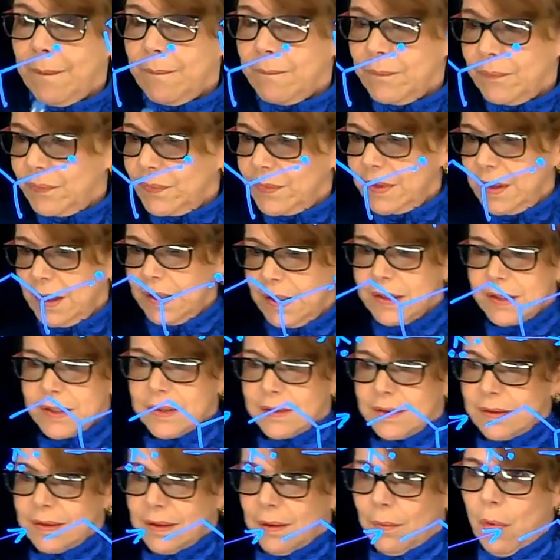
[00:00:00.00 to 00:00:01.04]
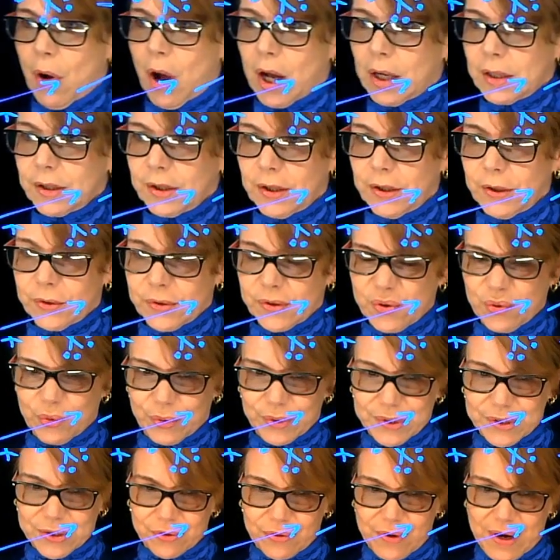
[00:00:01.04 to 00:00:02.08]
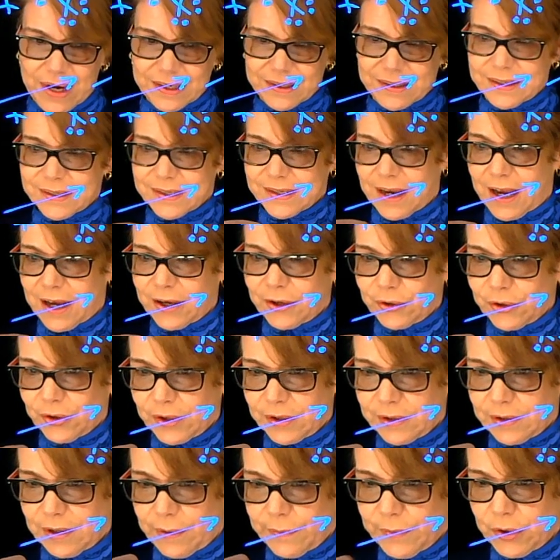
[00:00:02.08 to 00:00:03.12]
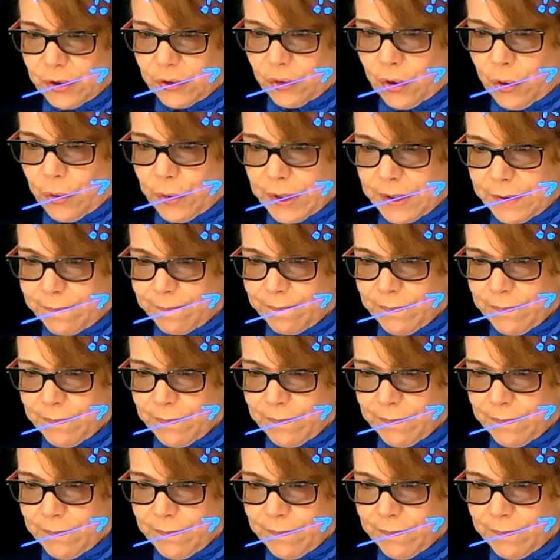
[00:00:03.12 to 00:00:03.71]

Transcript: The bond here to extract this hydrogen, let me draw it.